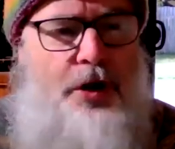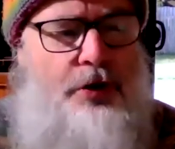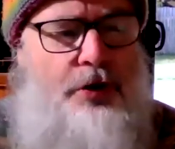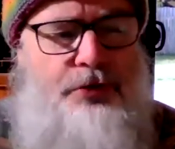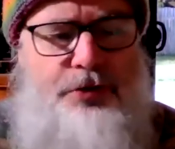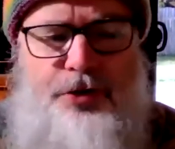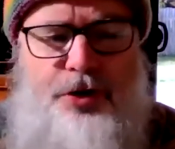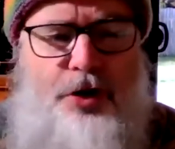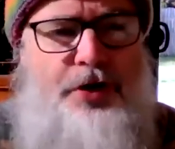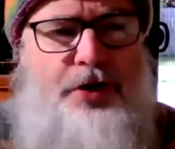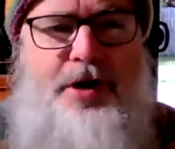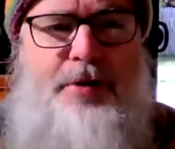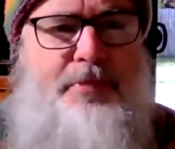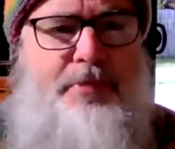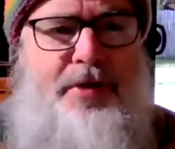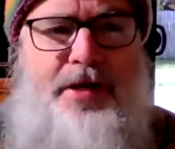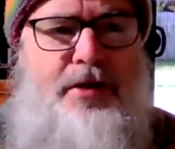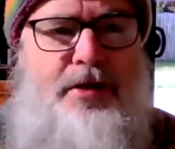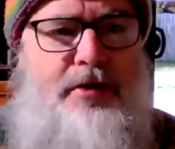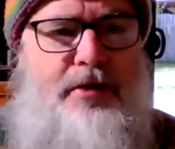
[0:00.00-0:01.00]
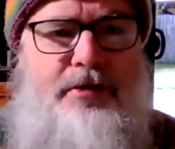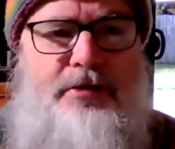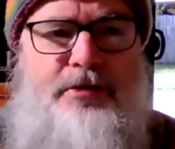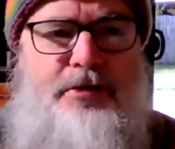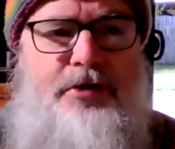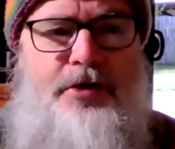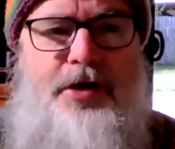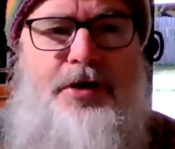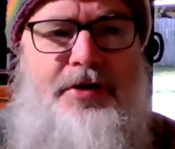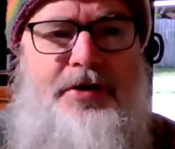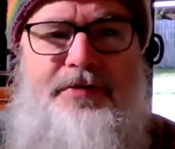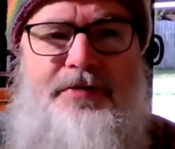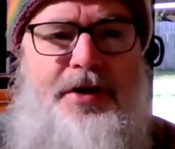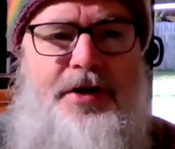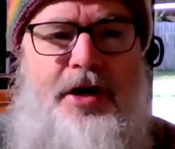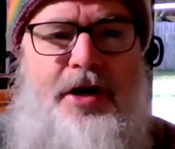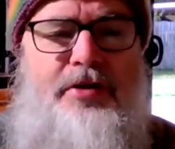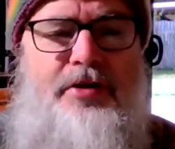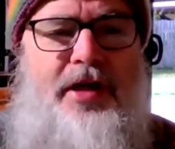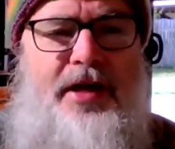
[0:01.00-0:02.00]
Don't nod at me. You don't
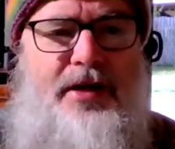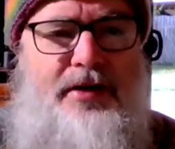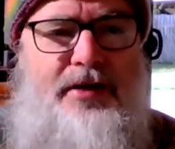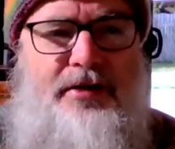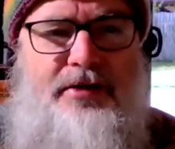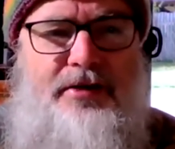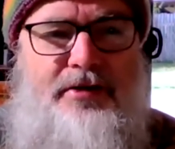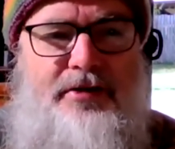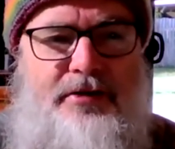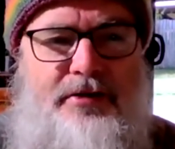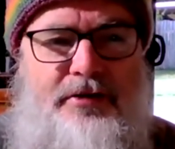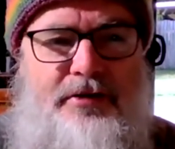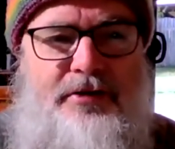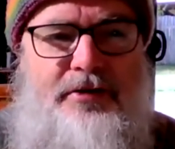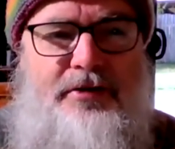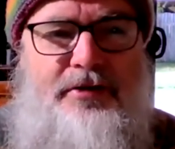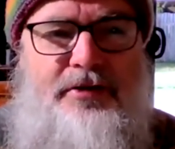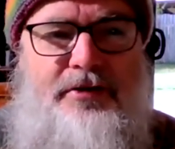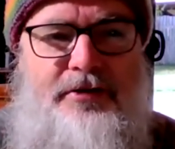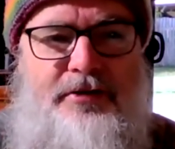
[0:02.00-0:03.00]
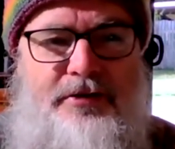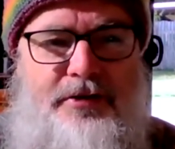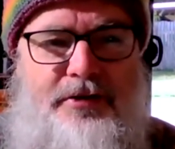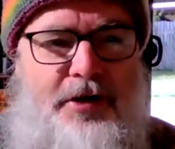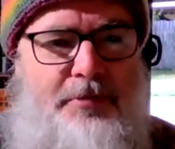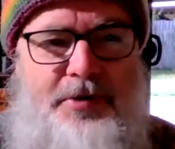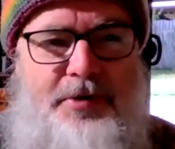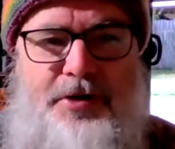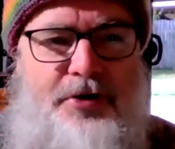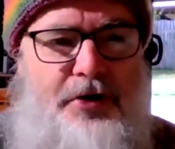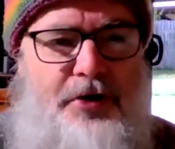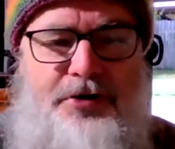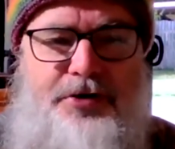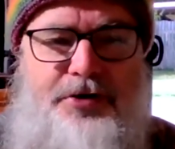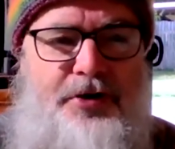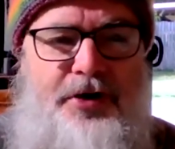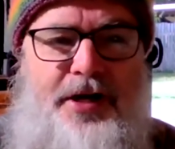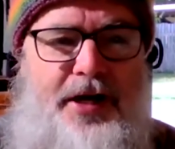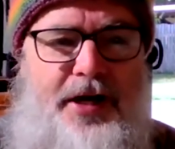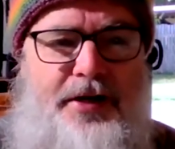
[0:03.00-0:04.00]
even know that. Don't be
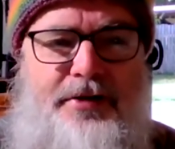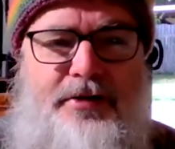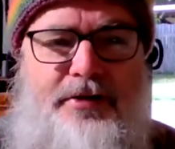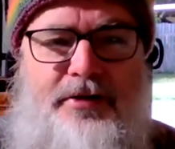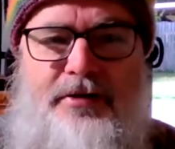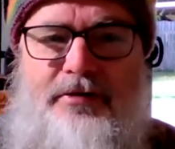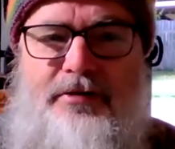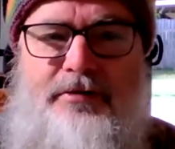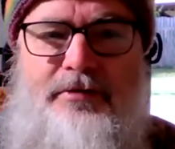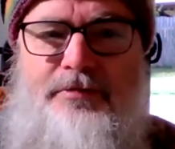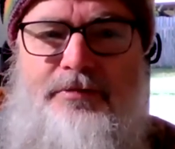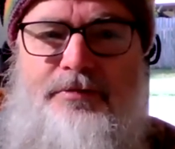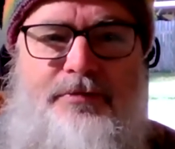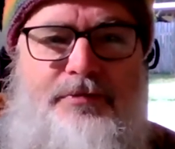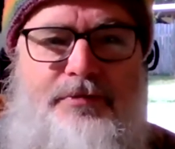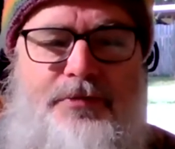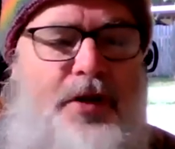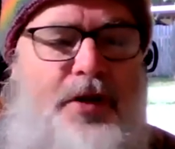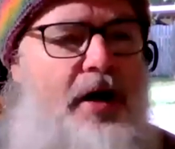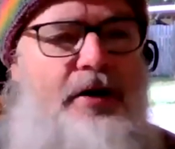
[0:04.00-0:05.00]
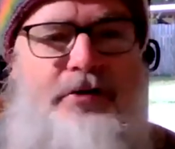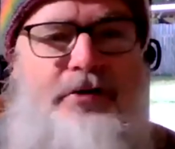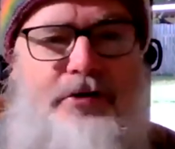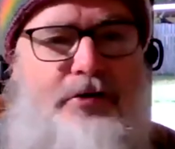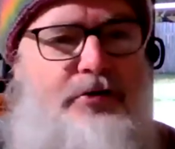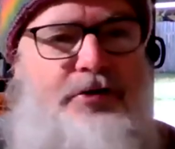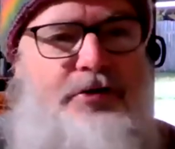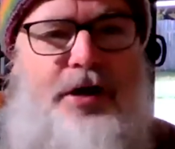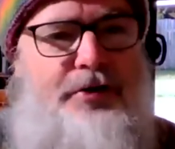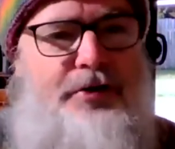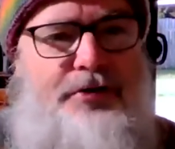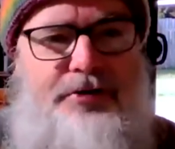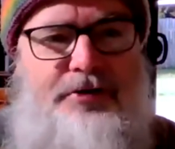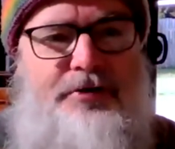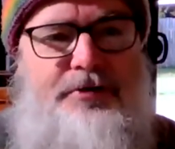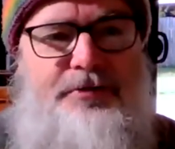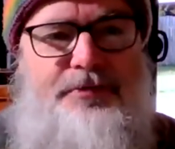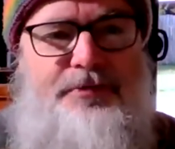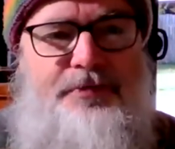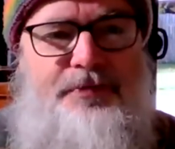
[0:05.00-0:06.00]
nodding your head. No, you
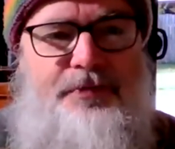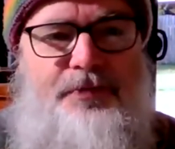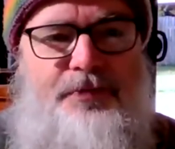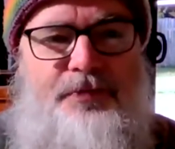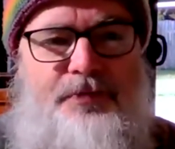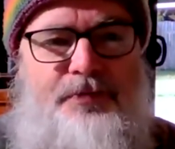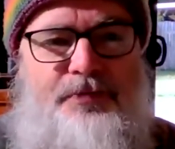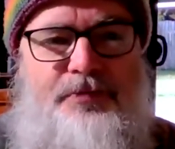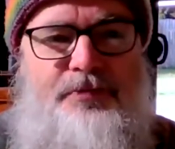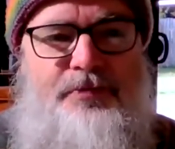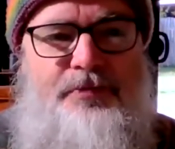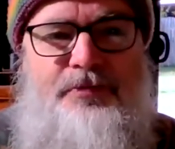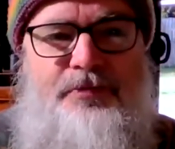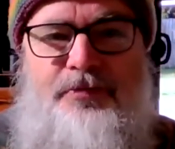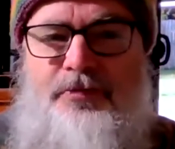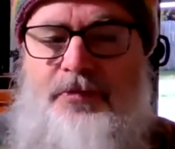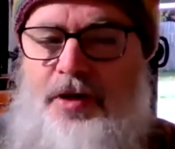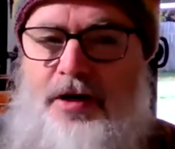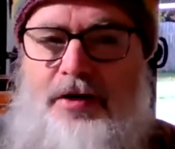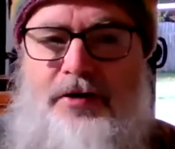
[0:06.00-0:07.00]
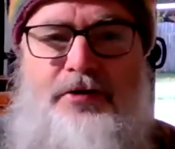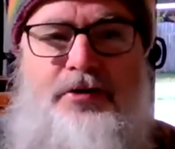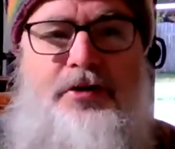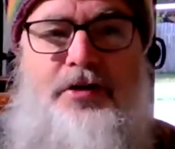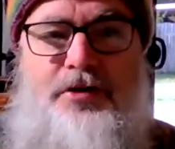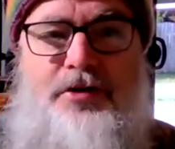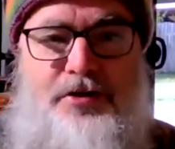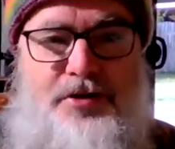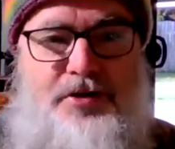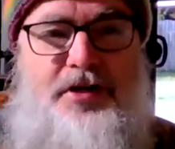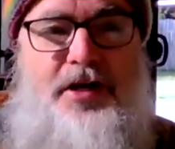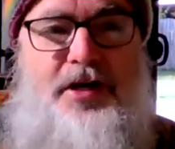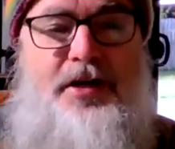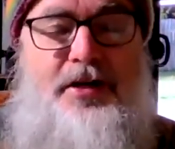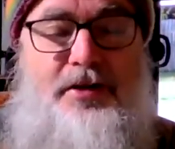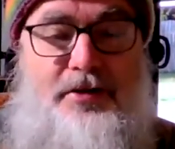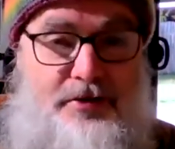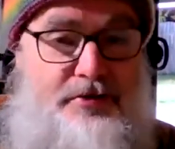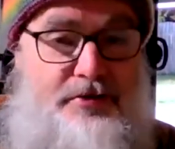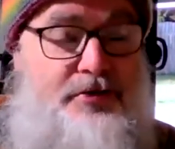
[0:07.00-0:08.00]
don't. No, you can
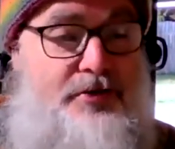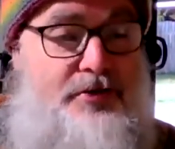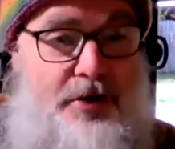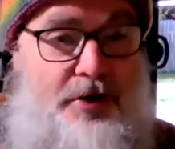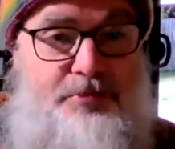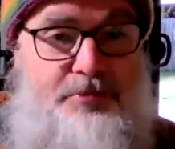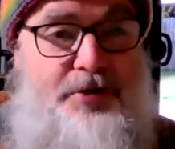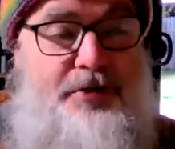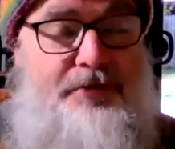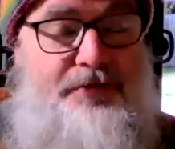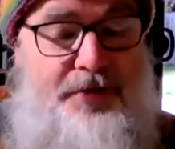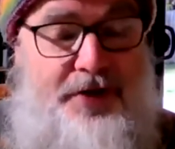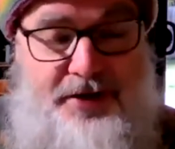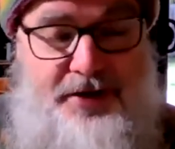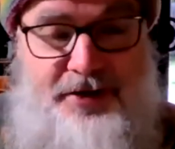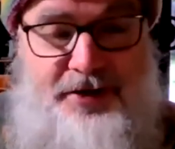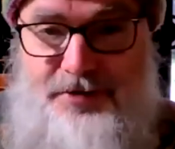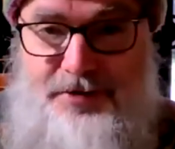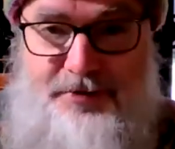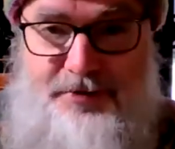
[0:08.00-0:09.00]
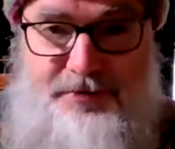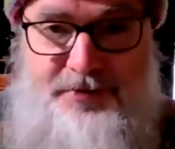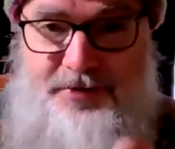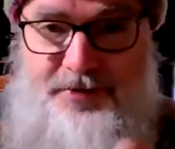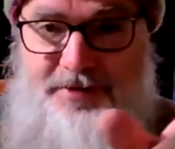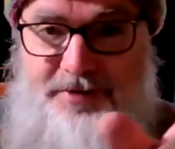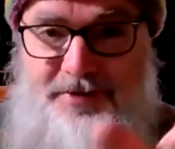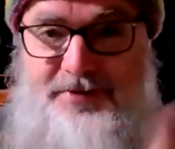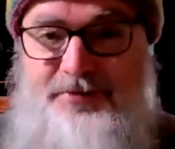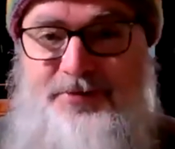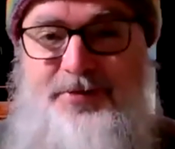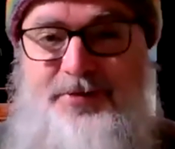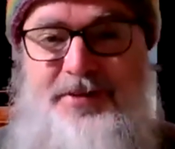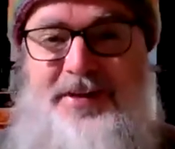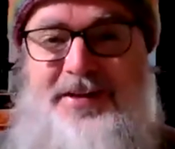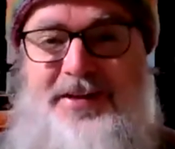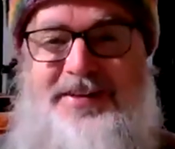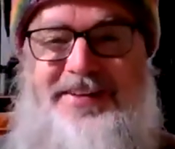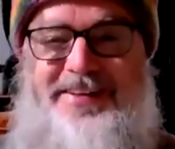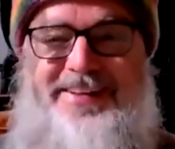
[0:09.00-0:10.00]
say, stop defending yourself. You don't do
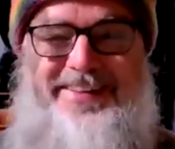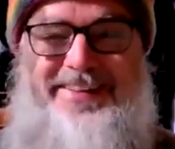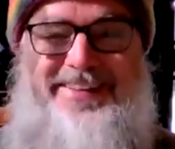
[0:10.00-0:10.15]
that.